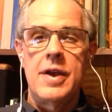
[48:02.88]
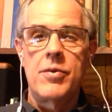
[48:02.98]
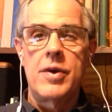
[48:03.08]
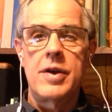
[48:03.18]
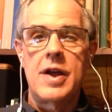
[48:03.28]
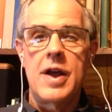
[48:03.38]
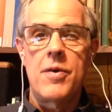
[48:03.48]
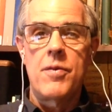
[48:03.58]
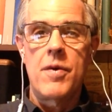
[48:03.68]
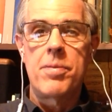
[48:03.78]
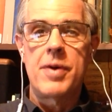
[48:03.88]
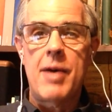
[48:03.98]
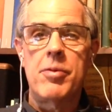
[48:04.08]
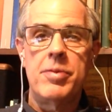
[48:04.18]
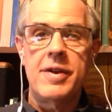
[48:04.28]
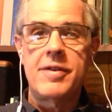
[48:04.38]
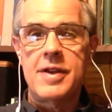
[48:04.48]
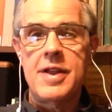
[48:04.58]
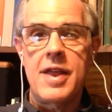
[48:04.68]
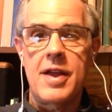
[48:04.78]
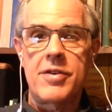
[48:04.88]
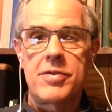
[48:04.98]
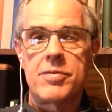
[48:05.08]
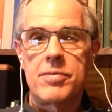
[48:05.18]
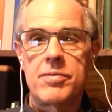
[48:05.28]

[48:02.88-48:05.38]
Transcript: and whatnot will probably see this.